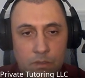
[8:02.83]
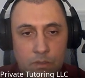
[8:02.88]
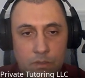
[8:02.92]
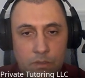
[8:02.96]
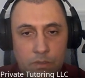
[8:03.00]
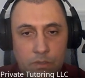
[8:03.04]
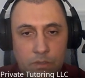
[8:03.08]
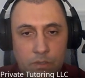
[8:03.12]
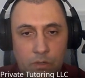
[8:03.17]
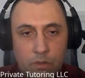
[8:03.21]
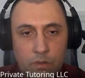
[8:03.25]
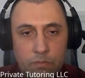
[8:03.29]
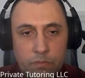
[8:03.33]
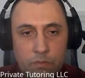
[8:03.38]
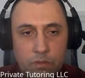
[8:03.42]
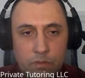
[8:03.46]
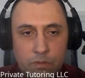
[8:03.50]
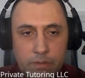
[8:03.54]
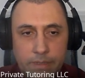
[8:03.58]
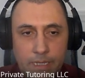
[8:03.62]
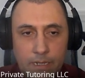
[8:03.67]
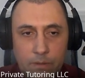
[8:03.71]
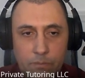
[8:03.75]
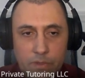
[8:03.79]
So you
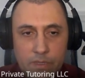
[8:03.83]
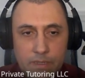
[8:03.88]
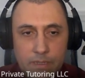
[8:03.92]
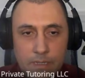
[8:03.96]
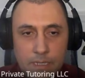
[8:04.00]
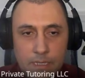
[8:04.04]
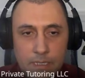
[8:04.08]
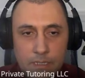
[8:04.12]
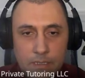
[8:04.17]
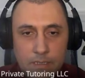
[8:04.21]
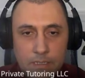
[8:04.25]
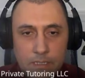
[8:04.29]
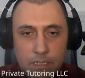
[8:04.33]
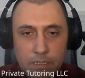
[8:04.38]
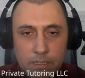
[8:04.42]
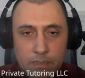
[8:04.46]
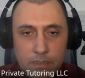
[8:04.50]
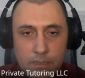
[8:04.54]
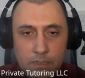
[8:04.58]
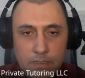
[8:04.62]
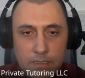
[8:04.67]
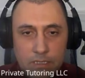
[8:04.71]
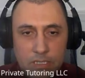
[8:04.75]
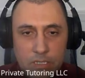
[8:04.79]
tell me this in
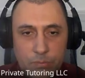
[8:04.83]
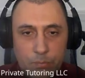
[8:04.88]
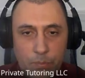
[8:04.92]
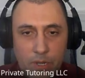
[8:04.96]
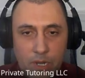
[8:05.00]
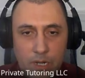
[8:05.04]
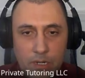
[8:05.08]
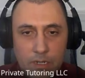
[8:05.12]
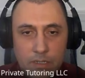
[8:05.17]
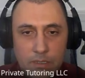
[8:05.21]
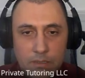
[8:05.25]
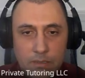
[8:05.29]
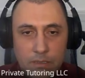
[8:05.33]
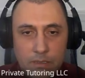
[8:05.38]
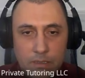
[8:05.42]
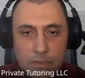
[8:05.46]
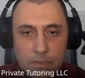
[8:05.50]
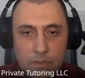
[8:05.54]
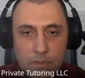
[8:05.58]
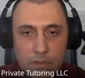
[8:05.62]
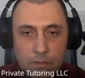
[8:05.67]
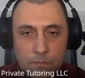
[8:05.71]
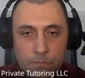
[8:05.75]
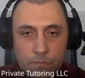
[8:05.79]
Spanish,
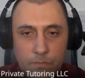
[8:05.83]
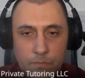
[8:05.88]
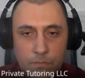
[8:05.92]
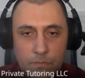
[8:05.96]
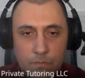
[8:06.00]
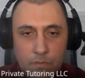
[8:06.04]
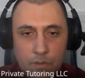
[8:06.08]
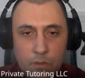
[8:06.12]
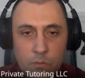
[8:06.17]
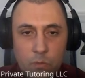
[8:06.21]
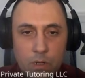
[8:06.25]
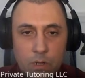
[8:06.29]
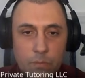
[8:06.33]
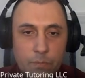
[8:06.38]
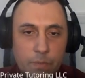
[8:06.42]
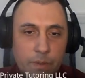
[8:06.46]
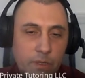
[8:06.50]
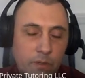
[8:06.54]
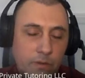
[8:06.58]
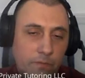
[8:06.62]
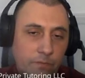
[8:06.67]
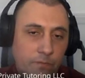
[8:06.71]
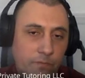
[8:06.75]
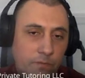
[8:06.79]
it will be
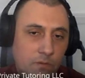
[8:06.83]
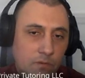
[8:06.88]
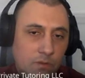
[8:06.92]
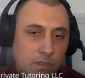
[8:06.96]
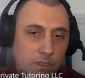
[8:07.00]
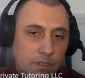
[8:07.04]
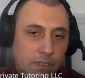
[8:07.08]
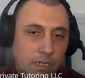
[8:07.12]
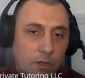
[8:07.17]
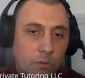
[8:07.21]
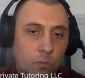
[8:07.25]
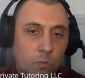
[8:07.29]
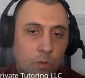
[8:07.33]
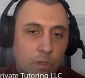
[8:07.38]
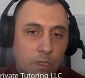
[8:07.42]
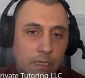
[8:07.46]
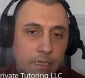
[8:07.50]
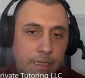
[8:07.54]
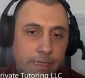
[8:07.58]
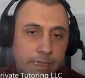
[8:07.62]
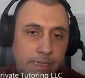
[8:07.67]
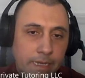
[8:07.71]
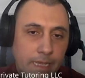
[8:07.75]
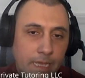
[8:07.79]
confusing. I will
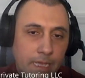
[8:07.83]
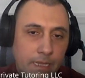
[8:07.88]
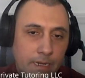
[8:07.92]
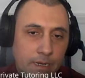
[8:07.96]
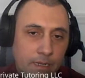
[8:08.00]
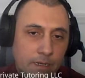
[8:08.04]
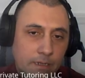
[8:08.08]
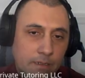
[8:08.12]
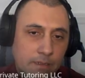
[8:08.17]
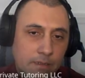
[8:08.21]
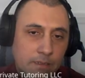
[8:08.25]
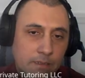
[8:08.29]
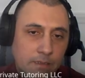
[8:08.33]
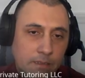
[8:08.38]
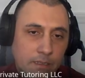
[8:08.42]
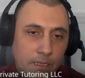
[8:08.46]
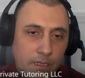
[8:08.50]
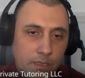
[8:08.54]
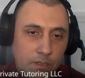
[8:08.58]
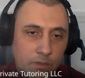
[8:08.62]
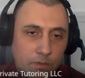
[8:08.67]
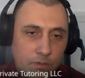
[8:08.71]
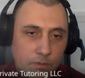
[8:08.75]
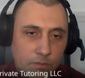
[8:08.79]
not
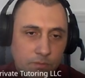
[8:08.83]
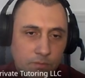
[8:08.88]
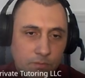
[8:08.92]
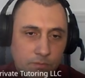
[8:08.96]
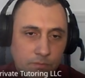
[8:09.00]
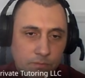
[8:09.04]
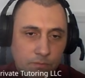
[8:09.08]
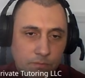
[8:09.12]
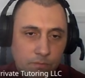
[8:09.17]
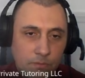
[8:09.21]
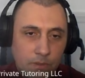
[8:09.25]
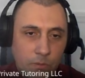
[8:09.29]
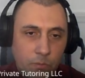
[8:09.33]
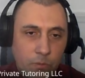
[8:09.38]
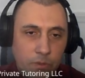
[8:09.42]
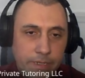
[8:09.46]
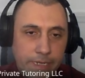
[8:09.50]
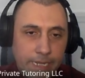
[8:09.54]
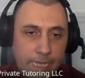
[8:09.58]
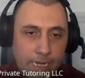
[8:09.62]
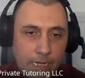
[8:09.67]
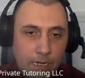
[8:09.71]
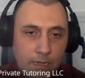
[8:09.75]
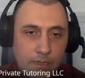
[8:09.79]
understand you. I will
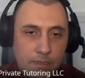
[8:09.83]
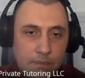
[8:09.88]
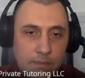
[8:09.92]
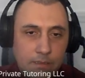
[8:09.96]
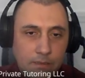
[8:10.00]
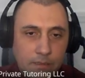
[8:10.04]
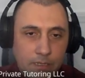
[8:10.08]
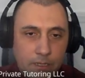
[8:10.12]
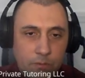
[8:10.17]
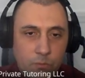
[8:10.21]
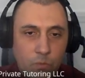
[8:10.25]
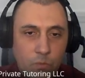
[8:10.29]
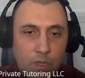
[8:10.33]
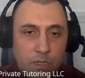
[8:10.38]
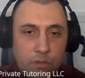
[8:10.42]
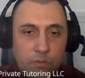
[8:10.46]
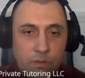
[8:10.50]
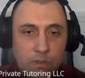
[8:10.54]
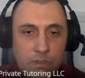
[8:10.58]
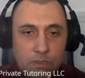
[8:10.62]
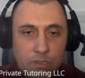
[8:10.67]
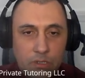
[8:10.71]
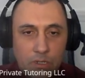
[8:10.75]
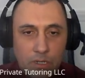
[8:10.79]
not understand what
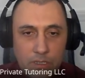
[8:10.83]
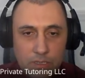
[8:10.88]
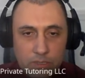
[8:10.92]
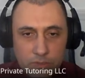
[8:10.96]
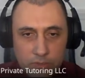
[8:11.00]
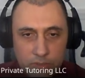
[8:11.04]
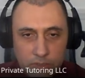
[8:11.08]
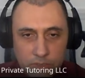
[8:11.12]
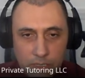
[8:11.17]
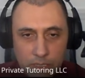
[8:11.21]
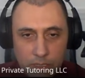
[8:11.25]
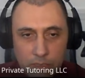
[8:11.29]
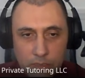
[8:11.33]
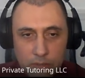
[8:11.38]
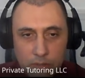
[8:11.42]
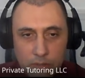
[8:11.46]
you're trying to say.